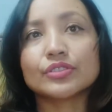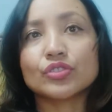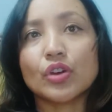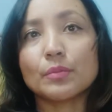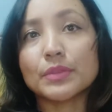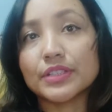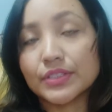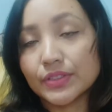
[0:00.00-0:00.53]

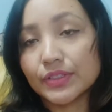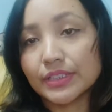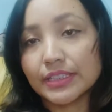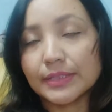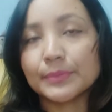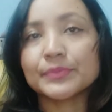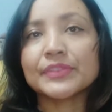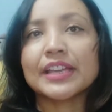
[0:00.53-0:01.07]
Thomas
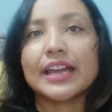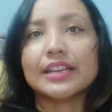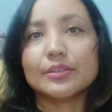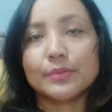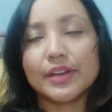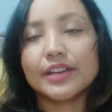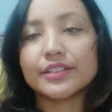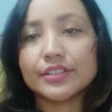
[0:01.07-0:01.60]
Sully, an
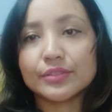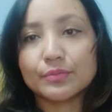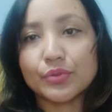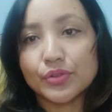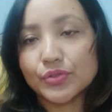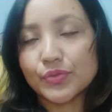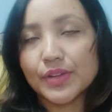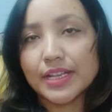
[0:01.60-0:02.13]
American
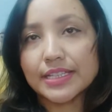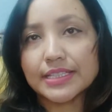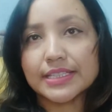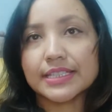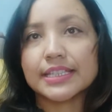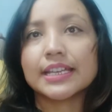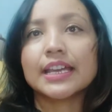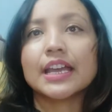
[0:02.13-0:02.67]
portraitist.